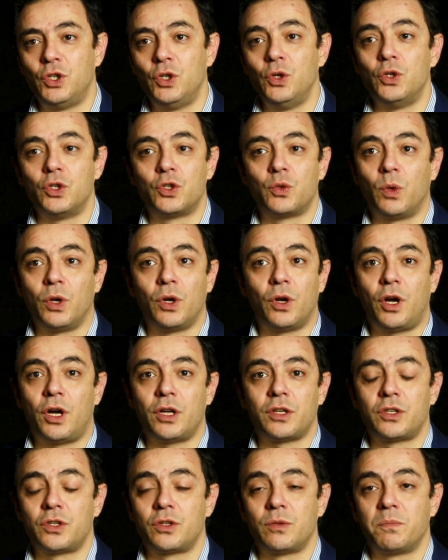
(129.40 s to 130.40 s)
used will
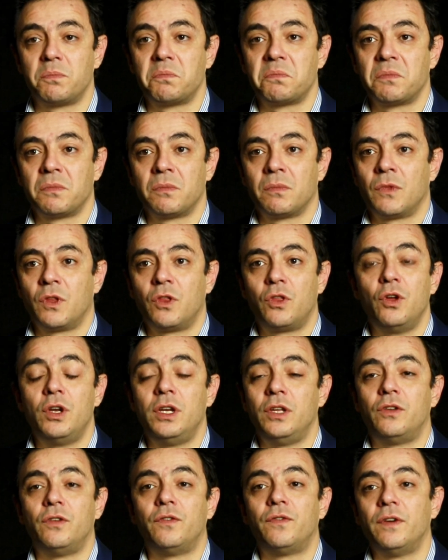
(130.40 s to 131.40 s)
last 30
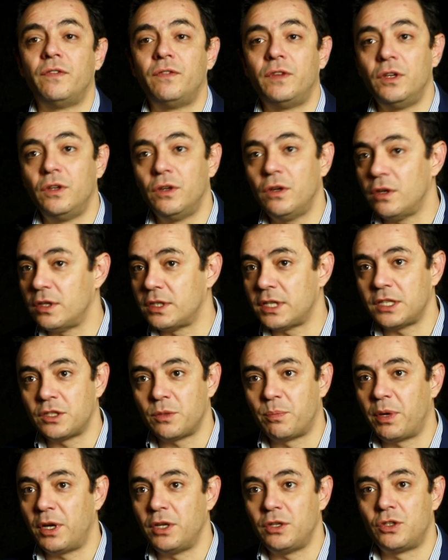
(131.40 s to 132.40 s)
to 50 years as
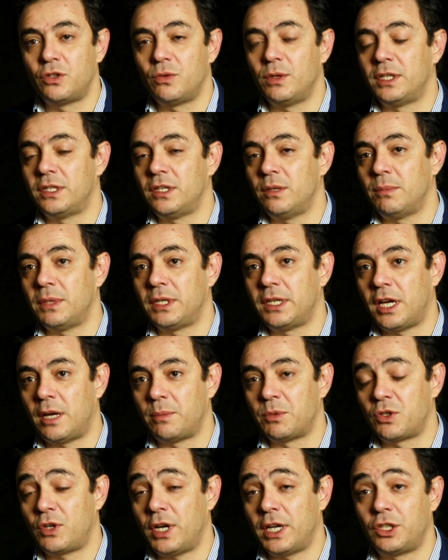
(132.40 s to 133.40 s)
opposed to a timber type
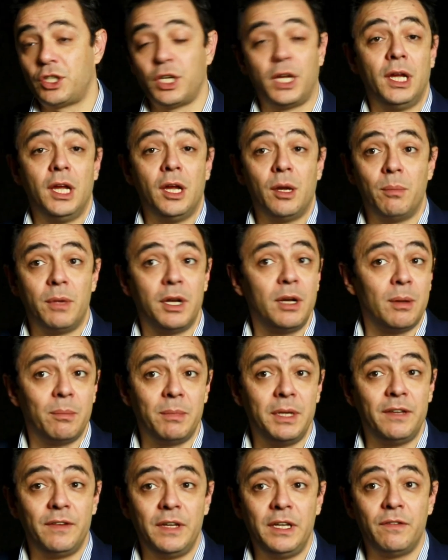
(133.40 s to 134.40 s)
structure,
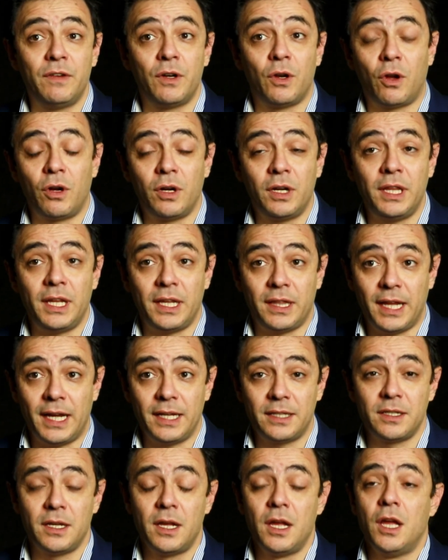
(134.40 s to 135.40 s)
minimum, even longer than
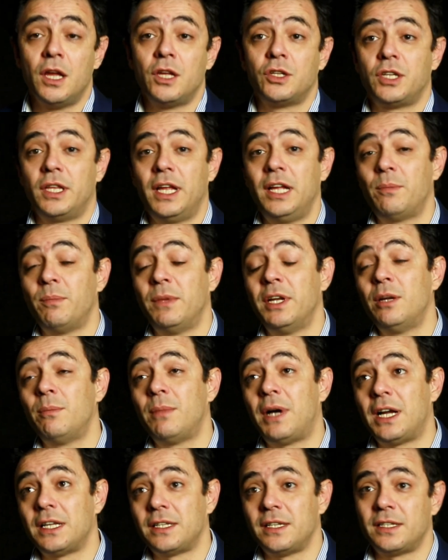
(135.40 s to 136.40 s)
that. So that
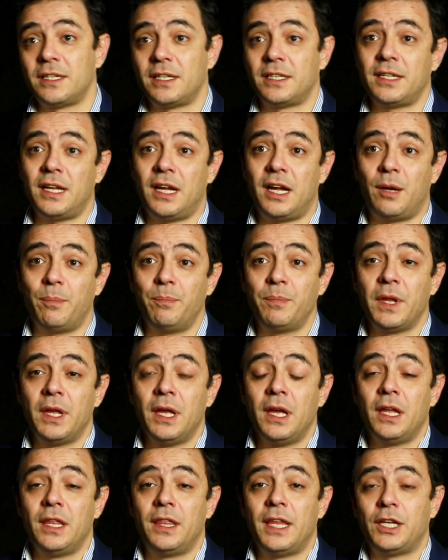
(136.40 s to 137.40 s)
minimizes the time
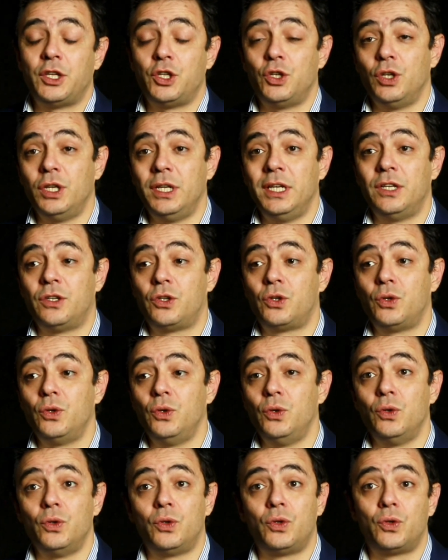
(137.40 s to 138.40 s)
that you need
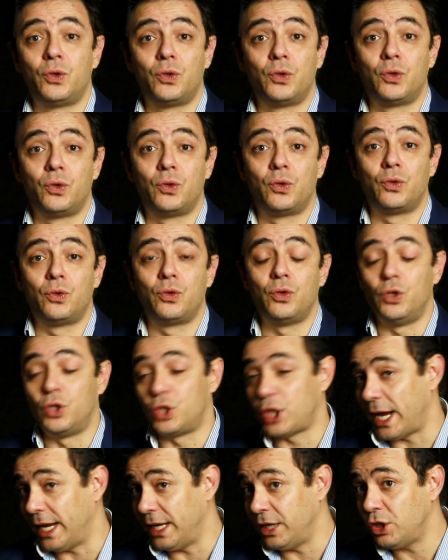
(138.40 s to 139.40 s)
to
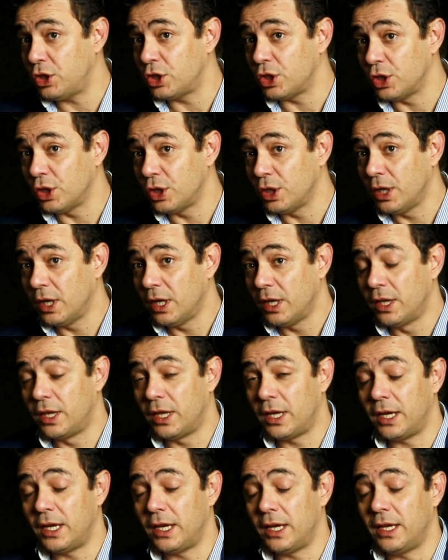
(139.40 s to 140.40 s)
change
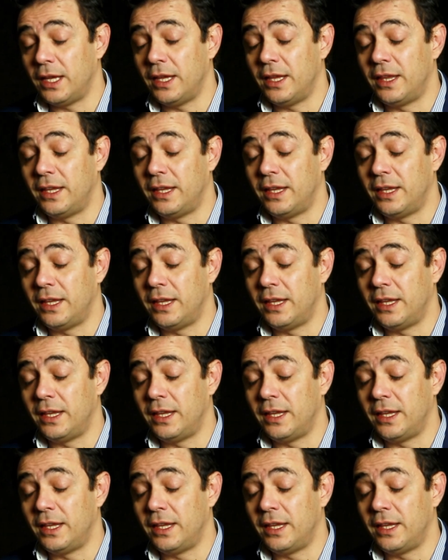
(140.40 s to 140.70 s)
the